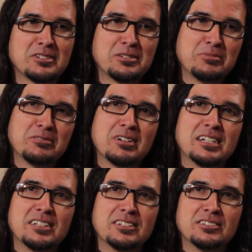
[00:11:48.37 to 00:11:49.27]
we're going to be
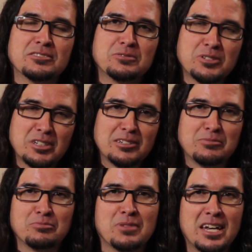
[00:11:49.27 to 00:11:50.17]
ready to
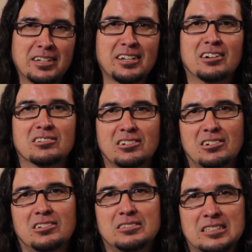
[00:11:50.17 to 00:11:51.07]
make
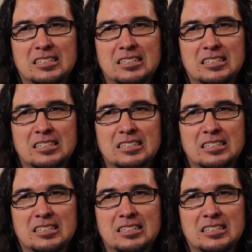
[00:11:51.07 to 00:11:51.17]
alcohol.